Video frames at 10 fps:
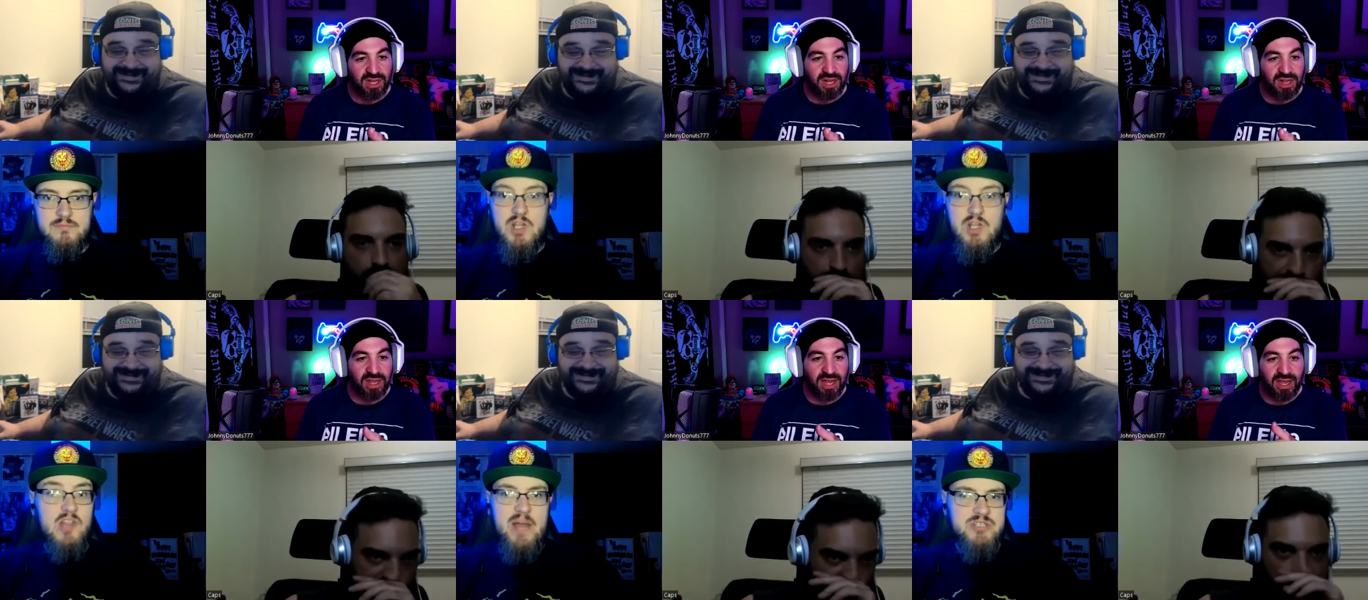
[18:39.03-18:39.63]

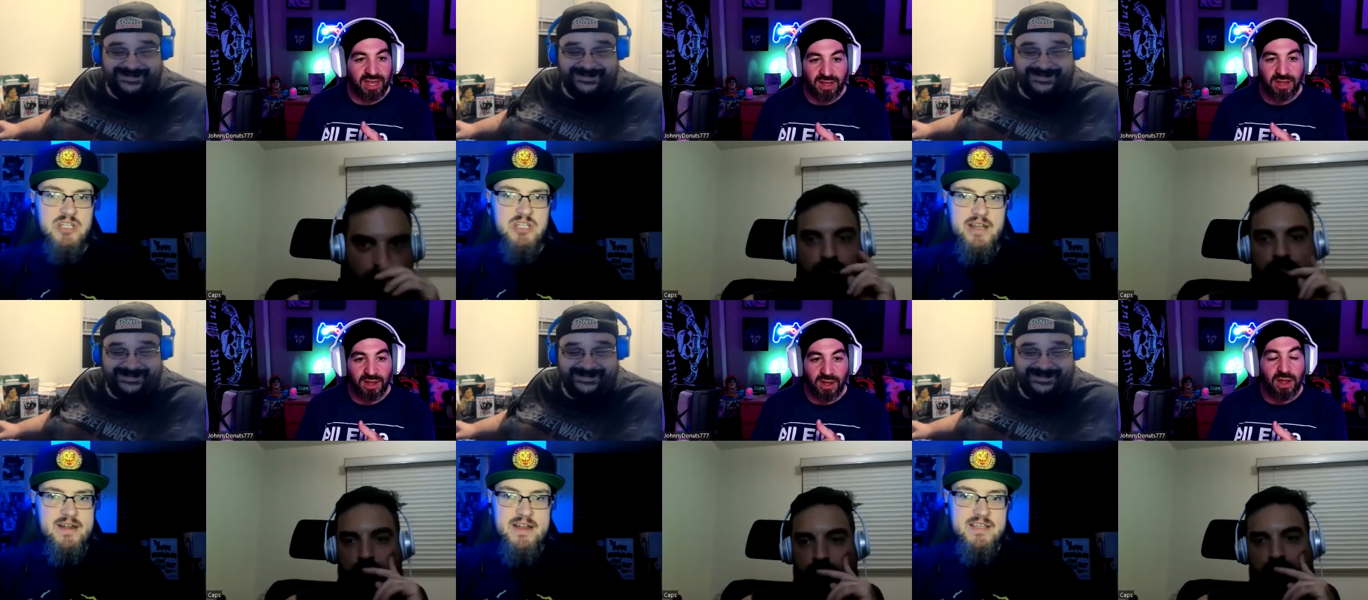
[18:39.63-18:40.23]
Speaker 1: No, that like, was
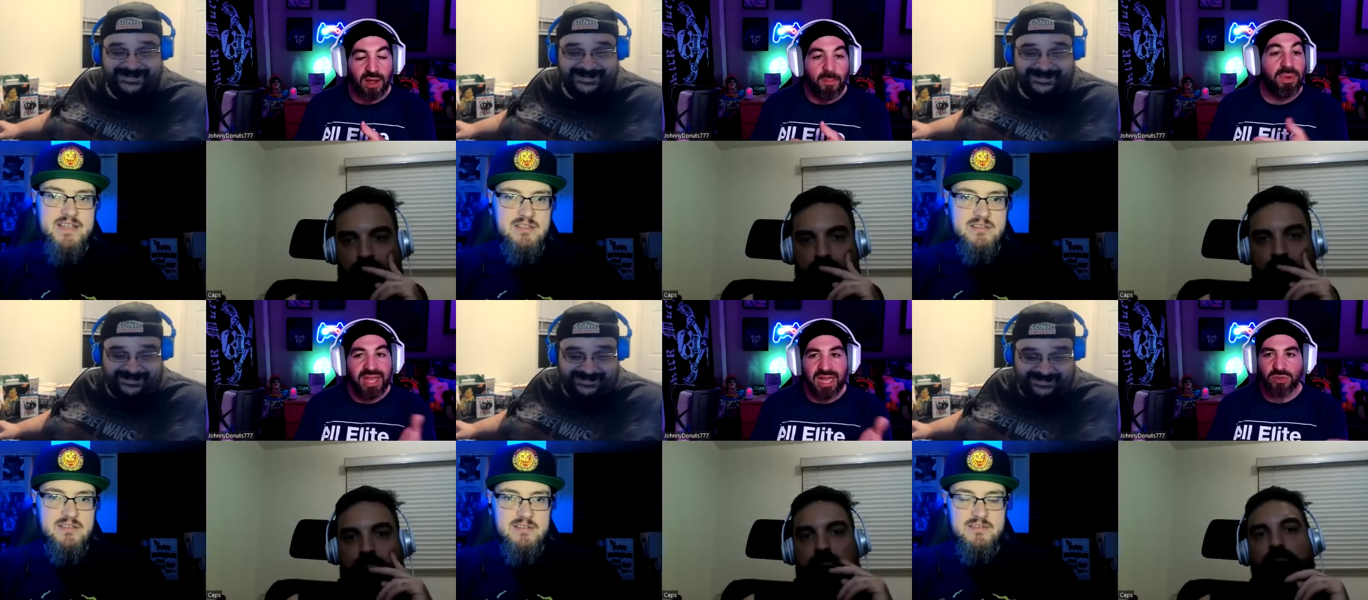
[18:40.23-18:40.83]
hilarious.
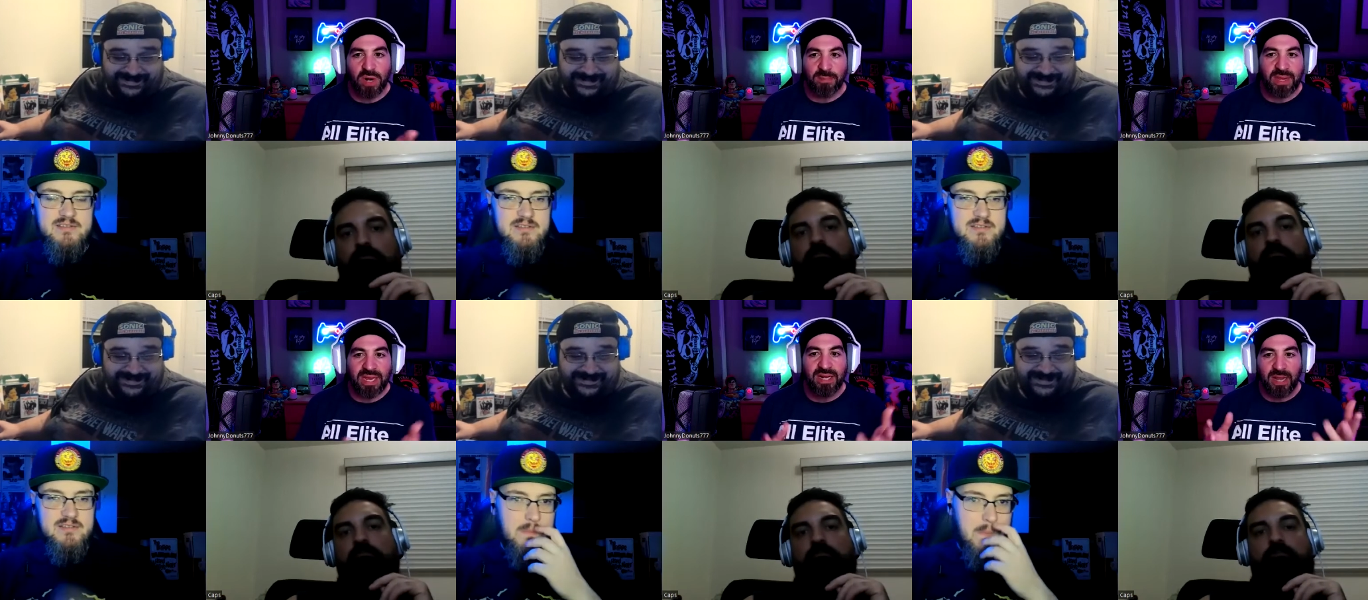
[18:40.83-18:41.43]
But that's what I
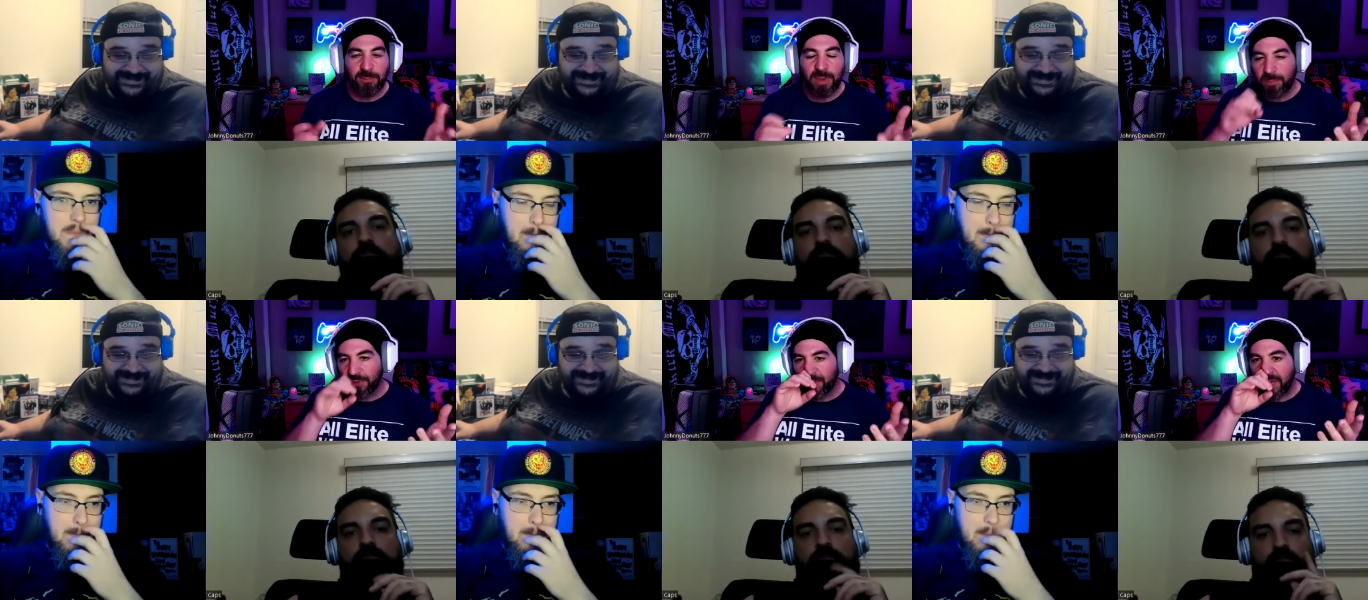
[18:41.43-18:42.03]
mean. Like
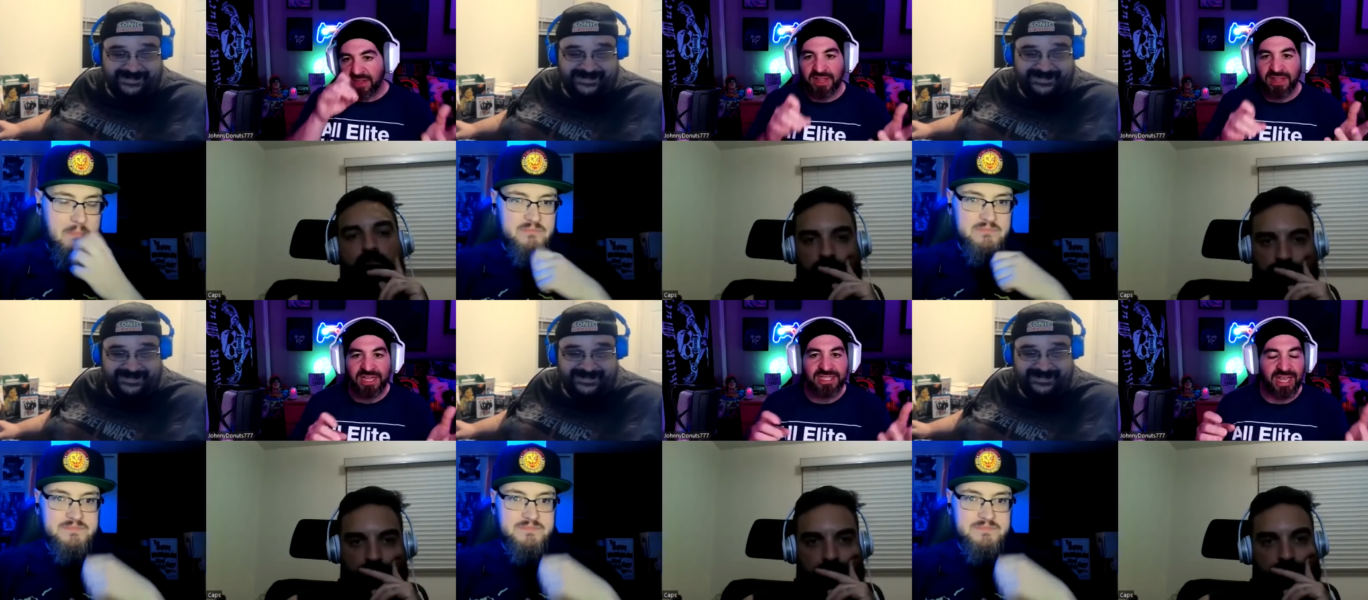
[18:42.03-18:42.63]
people think of the
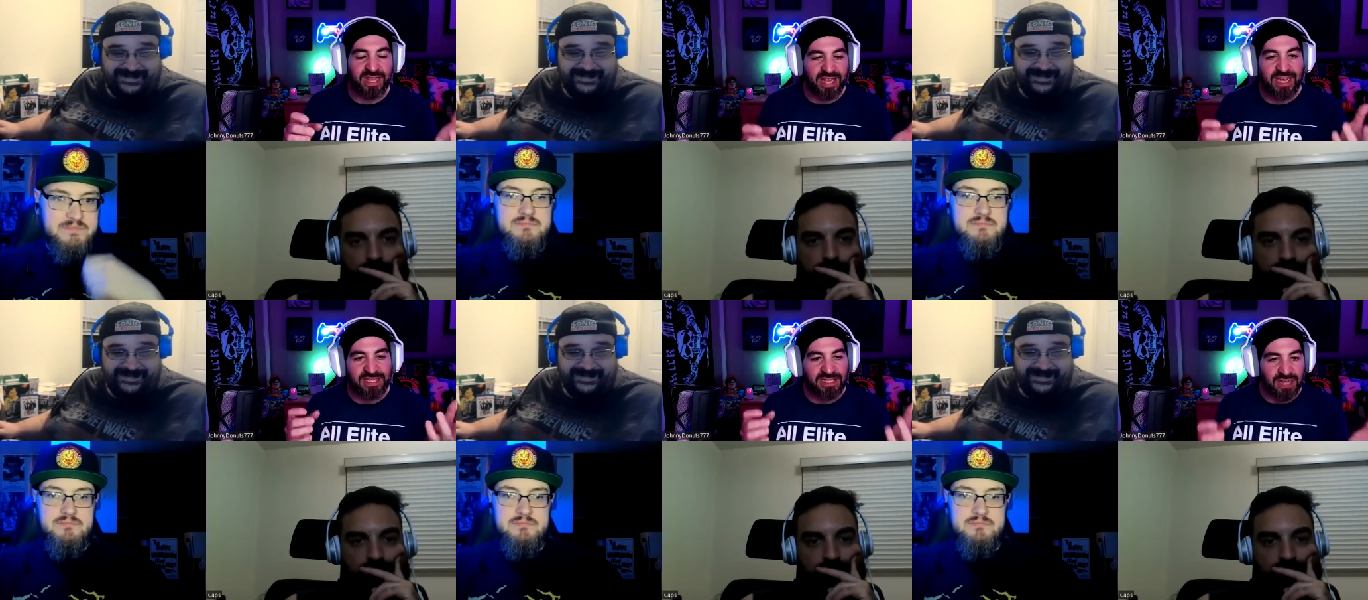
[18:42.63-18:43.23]
list and they think it's